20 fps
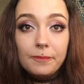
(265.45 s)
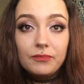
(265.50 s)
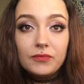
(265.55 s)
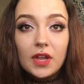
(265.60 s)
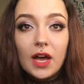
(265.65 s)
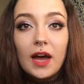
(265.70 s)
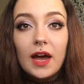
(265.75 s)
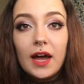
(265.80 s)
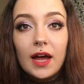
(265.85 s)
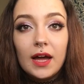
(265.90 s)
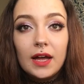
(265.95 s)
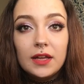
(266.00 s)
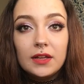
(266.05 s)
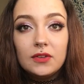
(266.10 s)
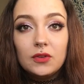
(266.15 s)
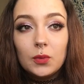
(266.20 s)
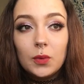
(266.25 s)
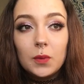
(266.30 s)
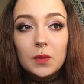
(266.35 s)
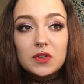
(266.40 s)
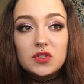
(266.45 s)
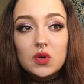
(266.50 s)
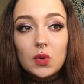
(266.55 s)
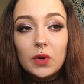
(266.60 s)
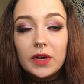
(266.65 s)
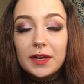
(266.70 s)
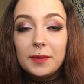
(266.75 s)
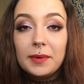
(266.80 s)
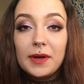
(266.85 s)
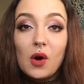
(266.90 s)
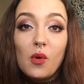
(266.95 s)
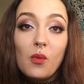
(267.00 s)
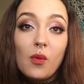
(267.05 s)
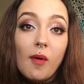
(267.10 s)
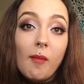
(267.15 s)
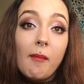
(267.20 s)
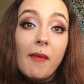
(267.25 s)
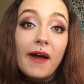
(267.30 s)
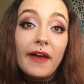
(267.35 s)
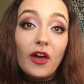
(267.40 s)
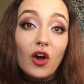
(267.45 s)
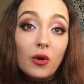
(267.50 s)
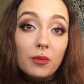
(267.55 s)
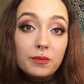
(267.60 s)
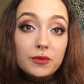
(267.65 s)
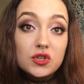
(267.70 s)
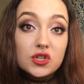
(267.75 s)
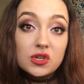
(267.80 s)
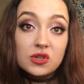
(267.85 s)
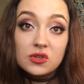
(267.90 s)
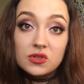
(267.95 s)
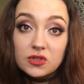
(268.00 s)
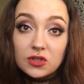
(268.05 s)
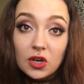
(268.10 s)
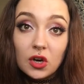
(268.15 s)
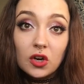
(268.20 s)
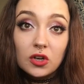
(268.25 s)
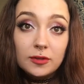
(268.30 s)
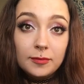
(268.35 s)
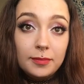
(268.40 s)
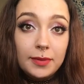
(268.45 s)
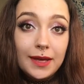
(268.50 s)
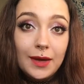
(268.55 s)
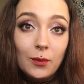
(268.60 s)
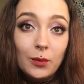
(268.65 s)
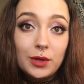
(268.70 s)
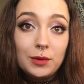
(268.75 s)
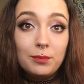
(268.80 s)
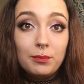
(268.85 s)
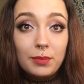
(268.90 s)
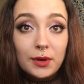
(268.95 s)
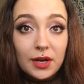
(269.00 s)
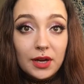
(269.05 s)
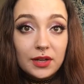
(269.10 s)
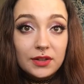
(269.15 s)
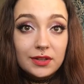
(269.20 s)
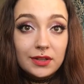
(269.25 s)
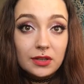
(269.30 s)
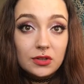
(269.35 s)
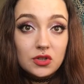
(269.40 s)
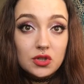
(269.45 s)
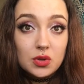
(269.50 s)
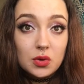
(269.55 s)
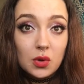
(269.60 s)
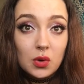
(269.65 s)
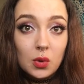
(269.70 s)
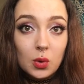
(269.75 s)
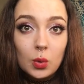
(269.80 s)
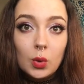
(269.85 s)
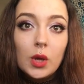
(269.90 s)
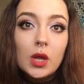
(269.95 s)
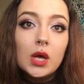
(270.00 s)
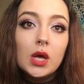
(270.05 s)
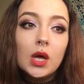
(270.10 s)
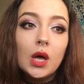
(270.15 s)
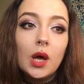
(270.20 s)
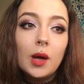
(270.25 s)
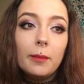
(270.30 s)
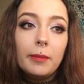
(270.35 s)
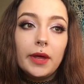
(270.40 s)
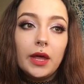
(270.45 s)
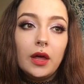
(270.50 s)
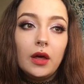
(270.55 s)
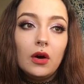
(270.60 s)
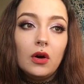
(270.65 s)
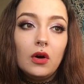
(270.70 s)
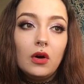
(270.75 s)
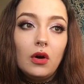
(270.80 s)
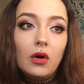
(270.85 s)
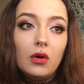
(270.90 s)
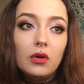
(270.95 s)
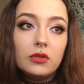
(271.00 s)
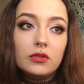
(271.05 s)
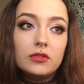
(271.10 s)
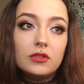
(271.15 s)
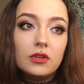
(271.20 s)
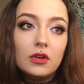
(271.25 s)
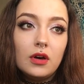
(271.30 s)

and we were talking about what my options could be with birth control, because